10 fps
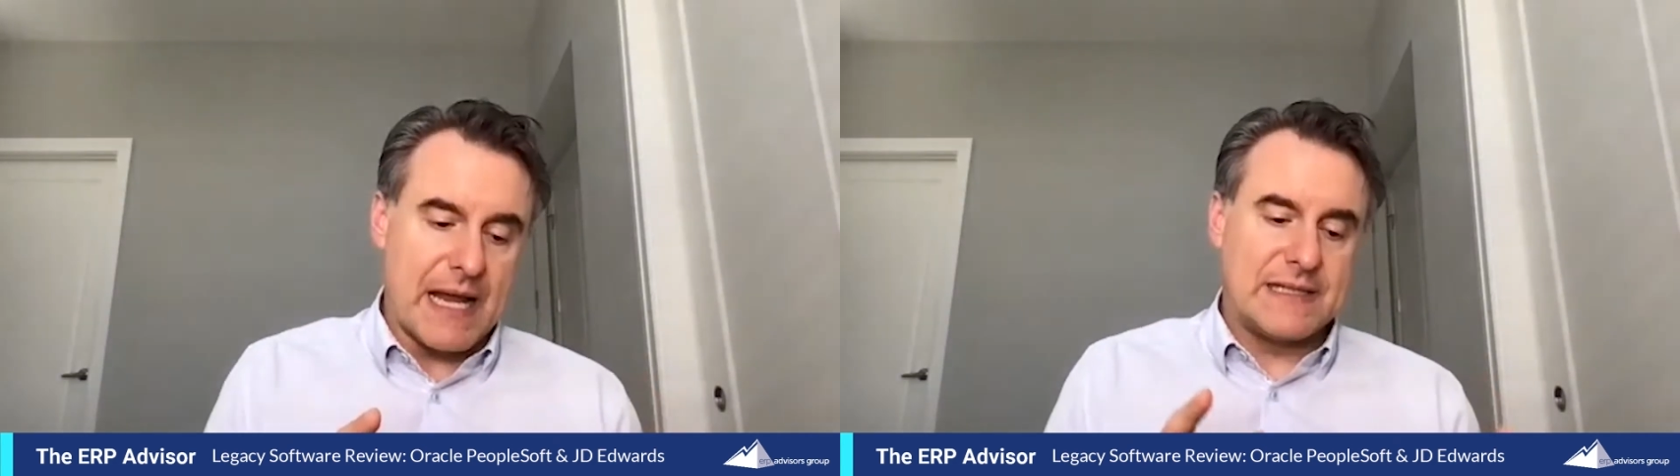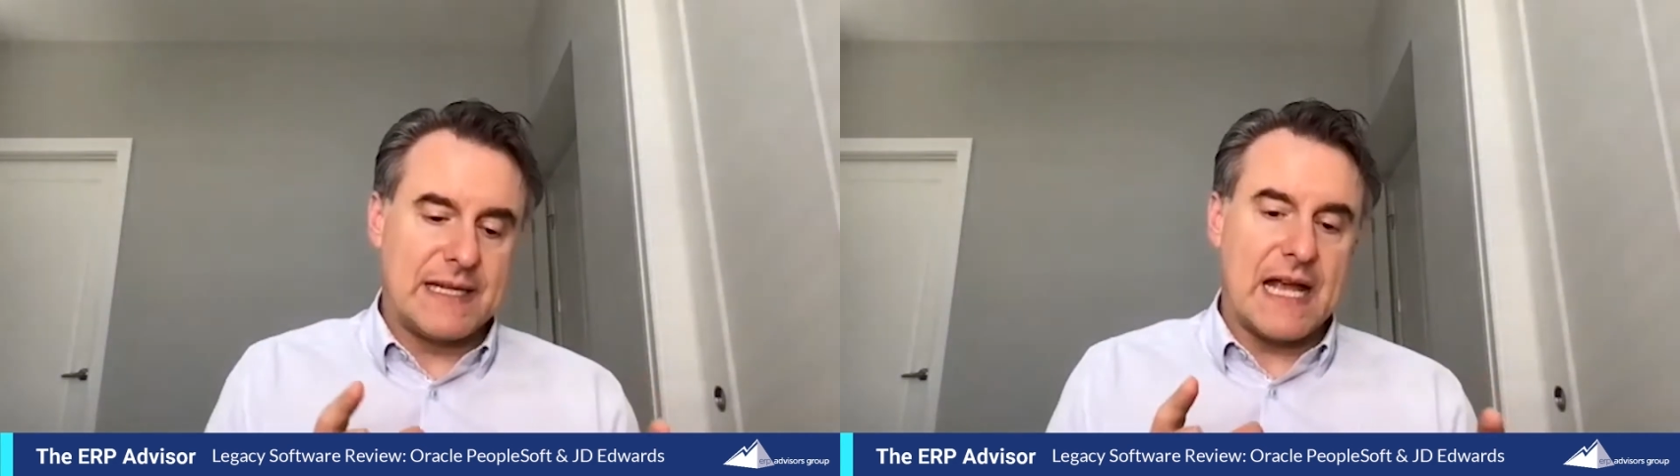
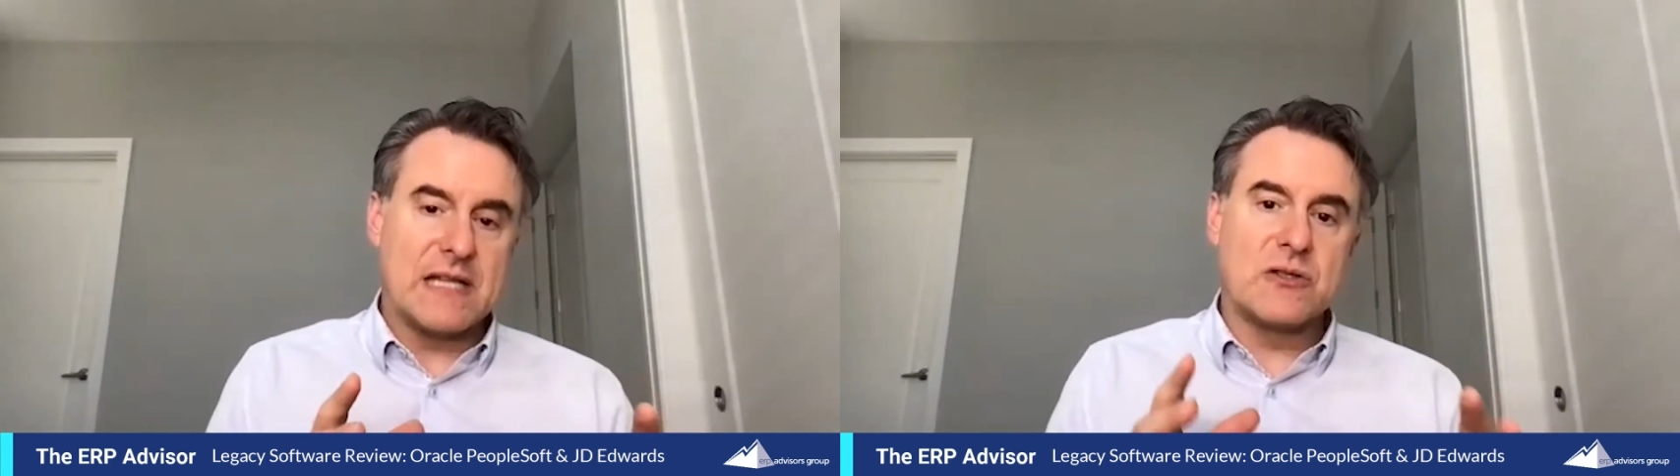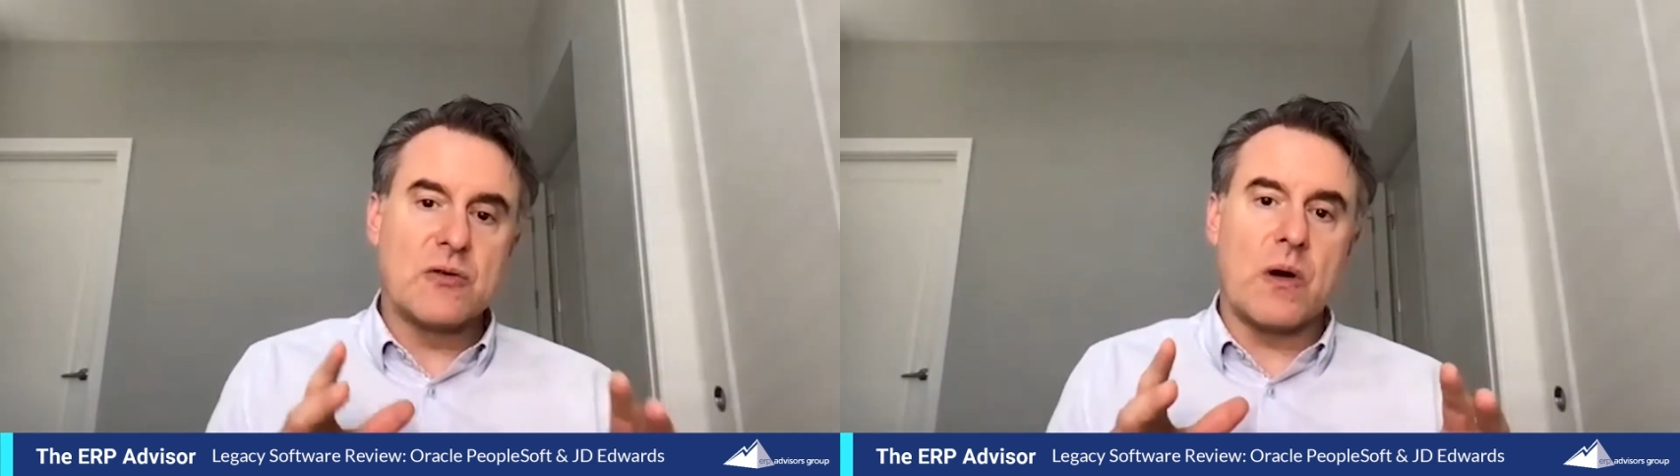It's
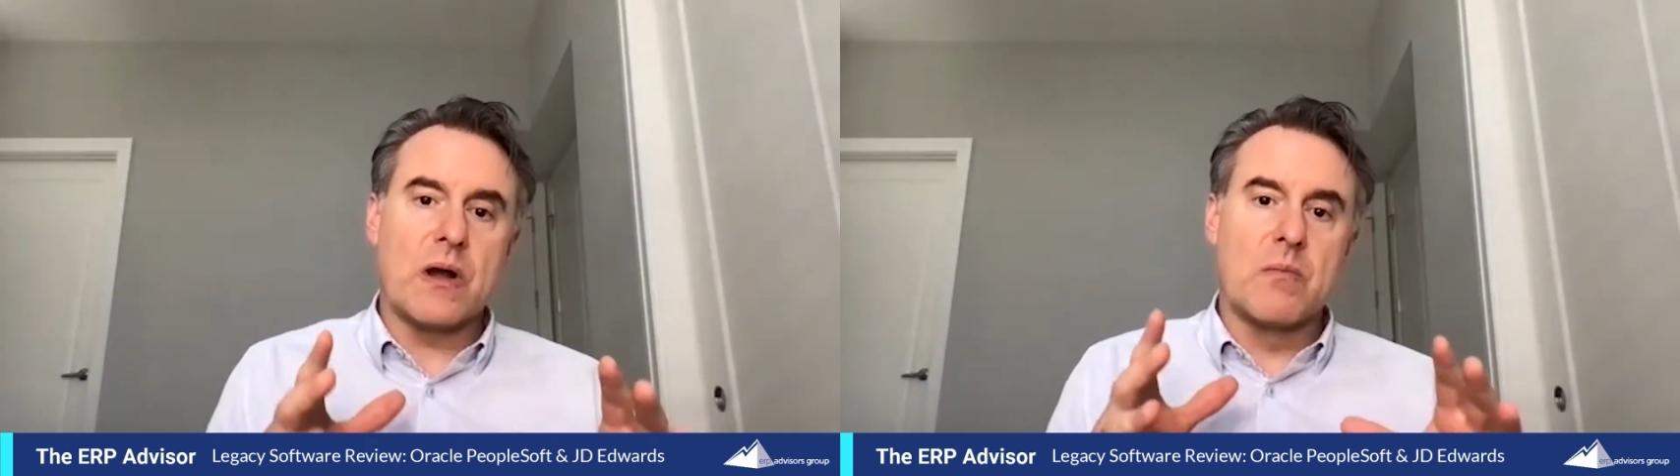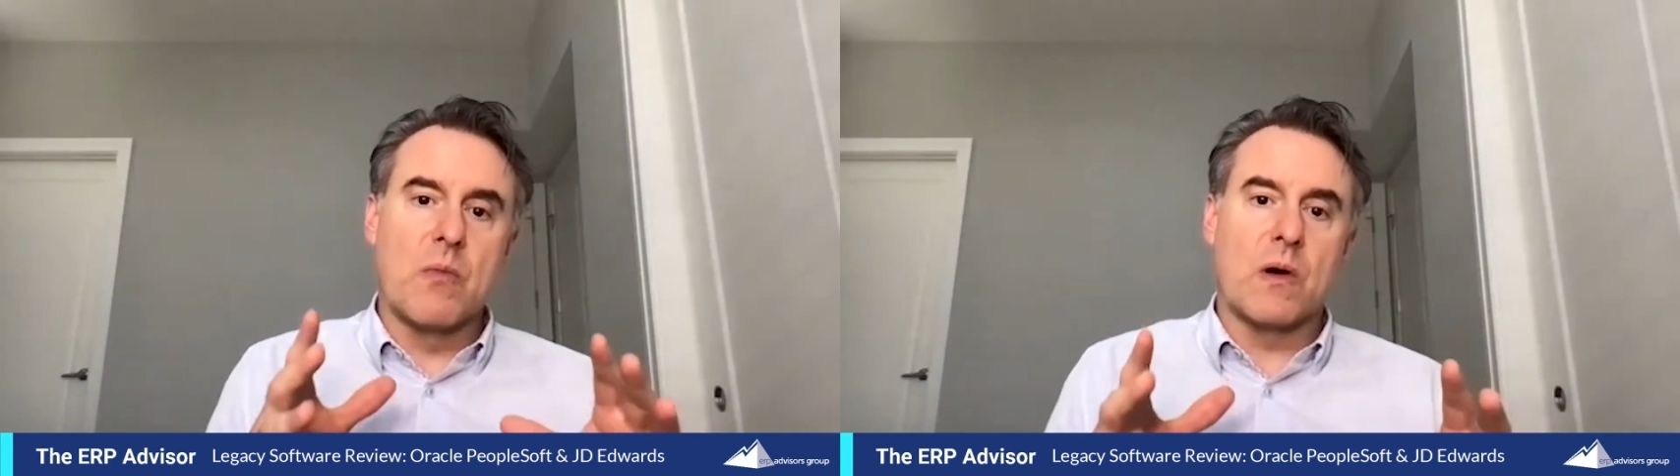sort
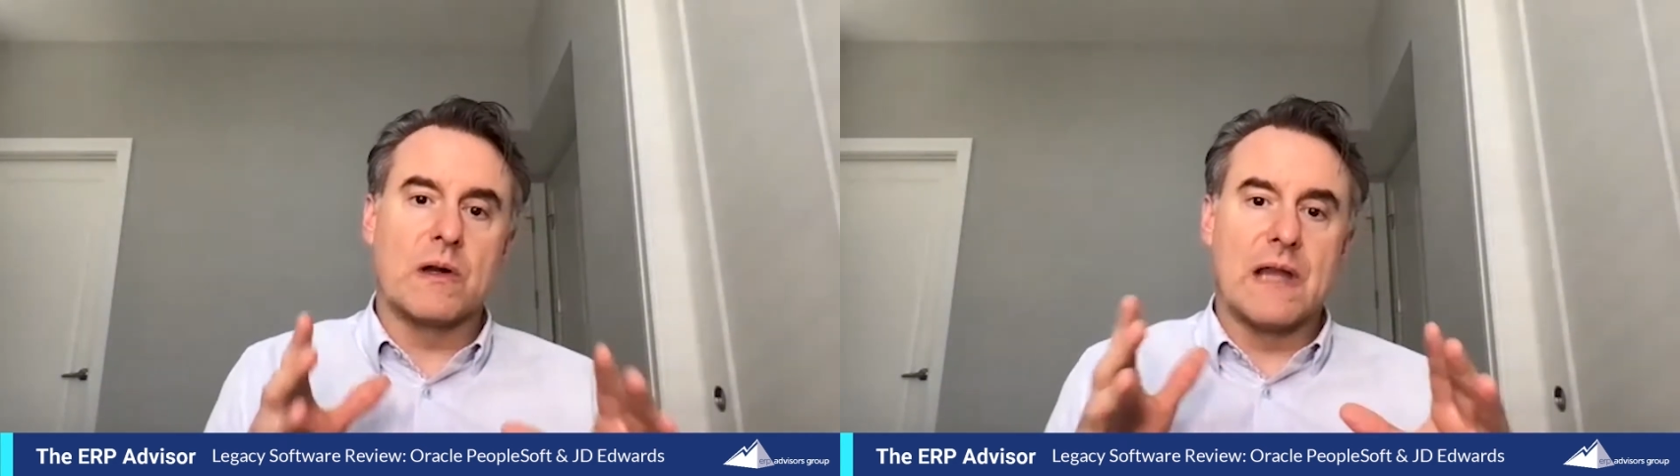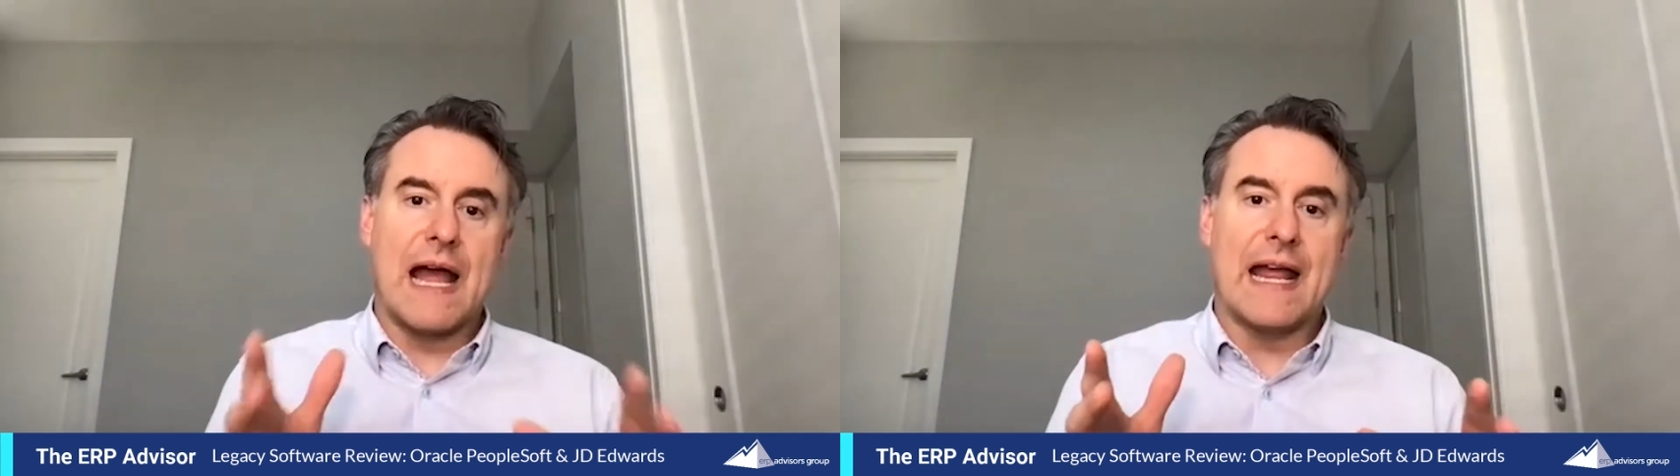of more
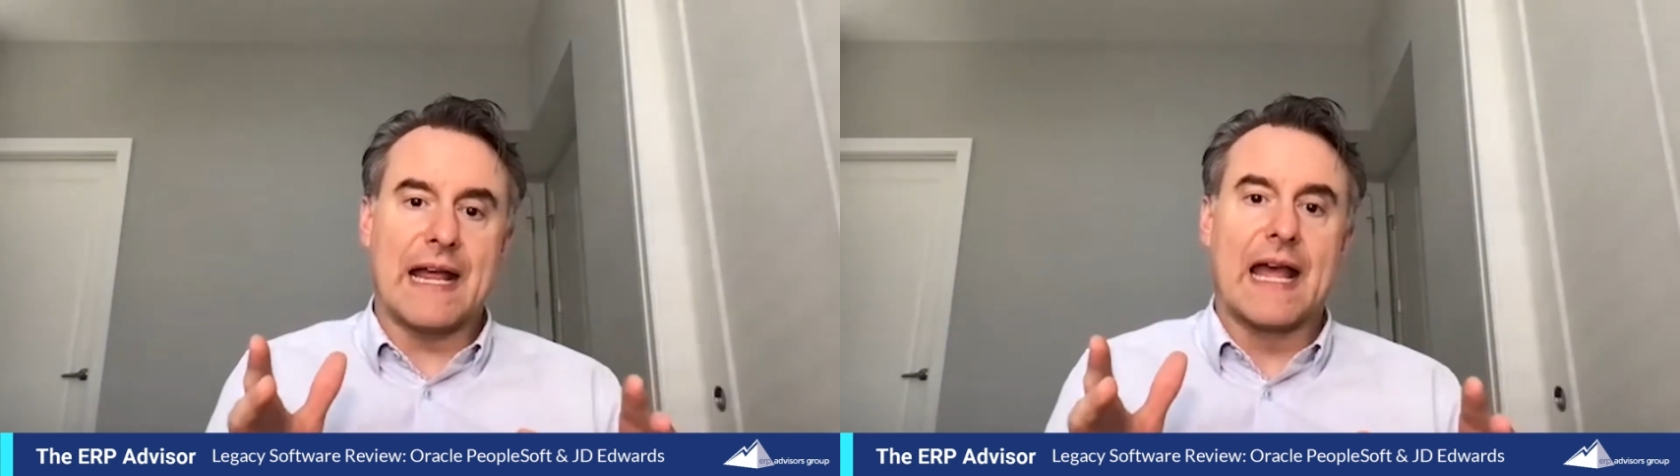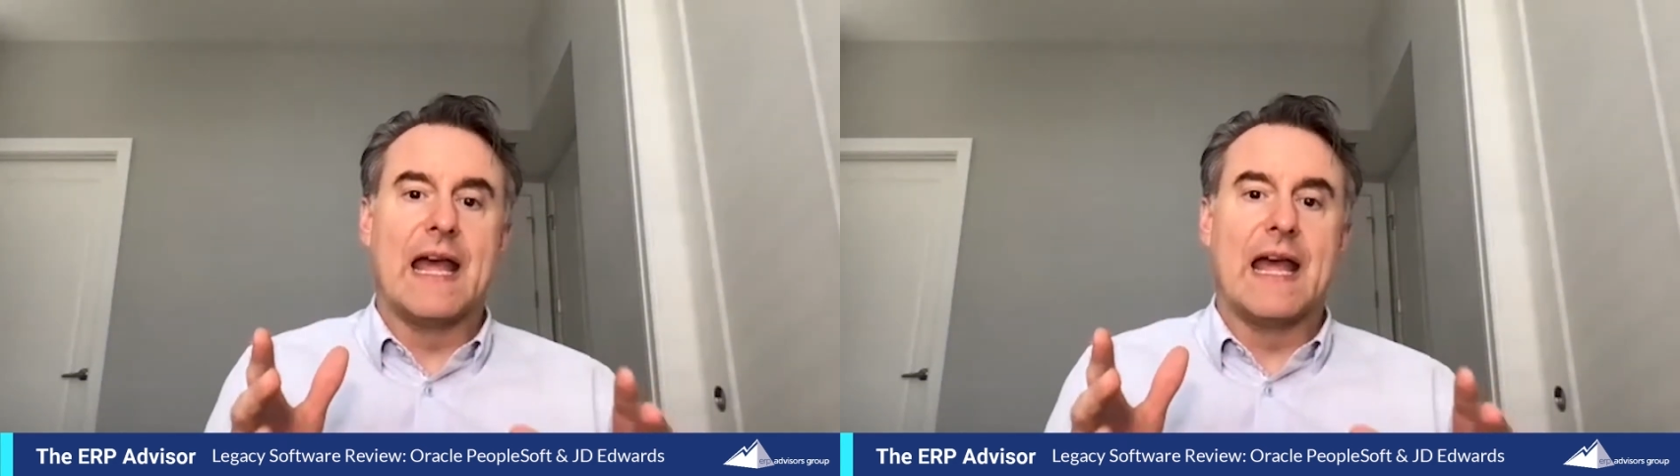like,